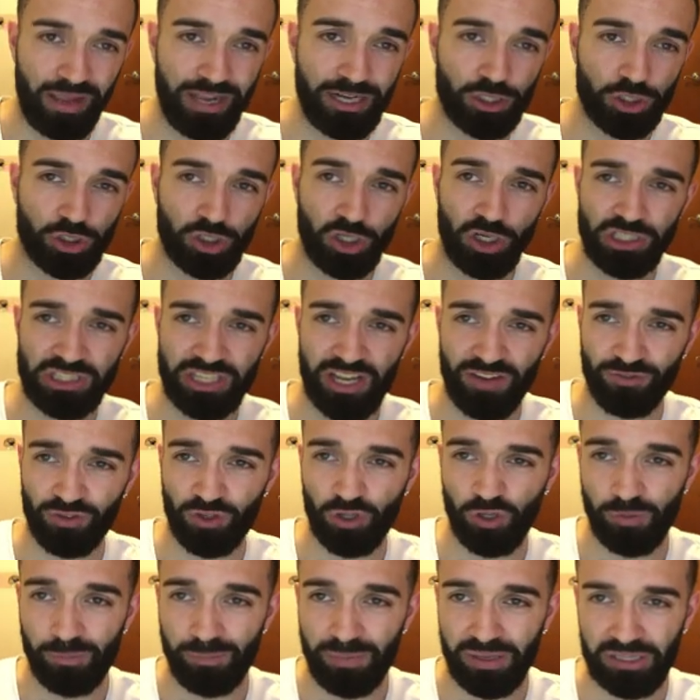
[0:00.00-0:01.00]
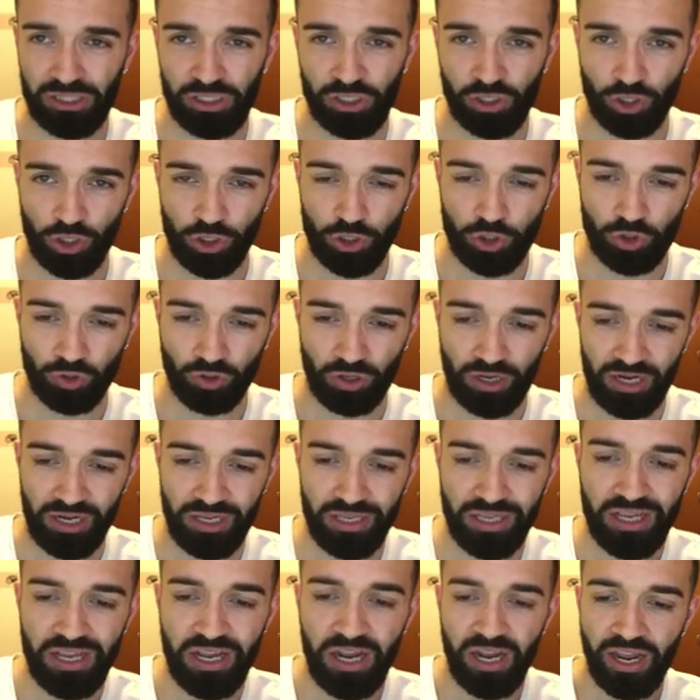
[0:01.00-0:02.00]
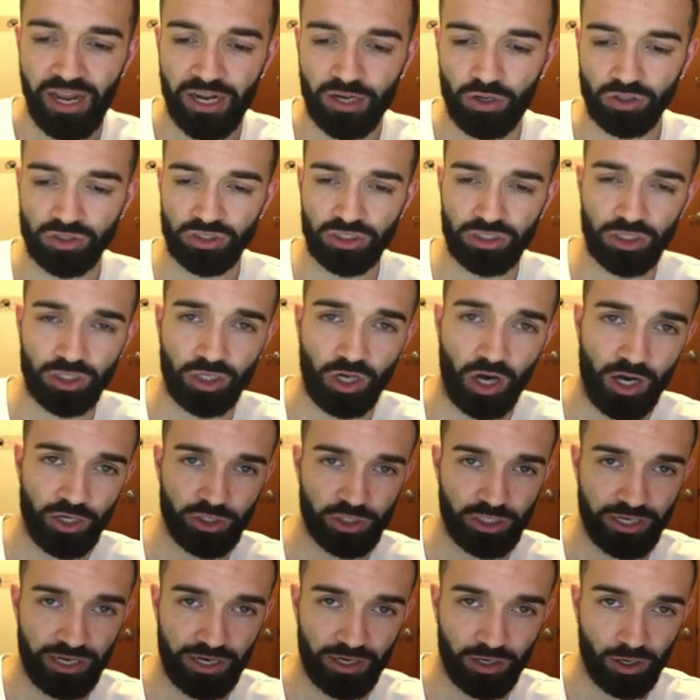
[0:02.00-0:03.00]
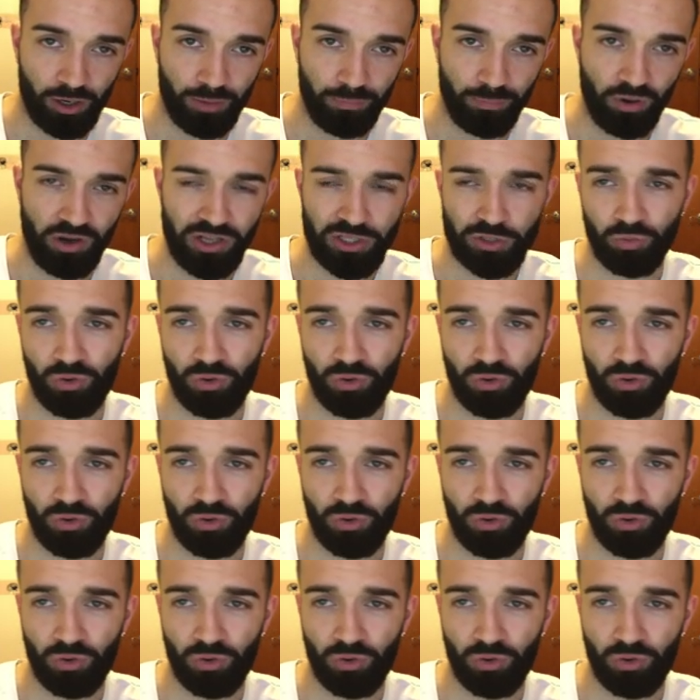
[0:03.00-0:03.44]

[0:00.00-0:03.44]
insurance after you mill it or draw it, it goes into Guardragon combo.